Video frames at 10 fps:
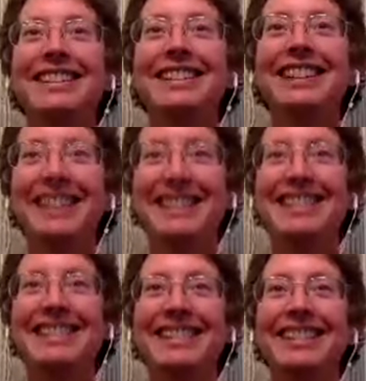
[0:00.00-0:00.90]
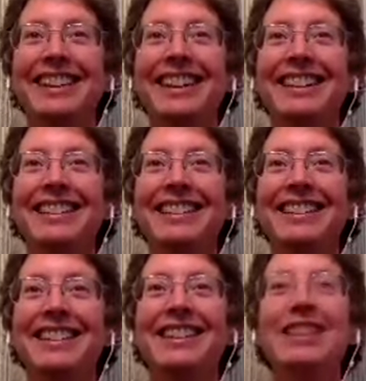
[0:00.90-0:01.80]
Yes. Okay.
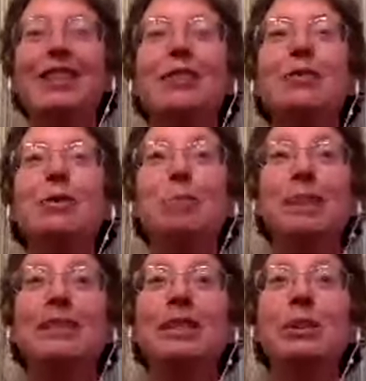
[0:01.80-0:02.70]
So please, the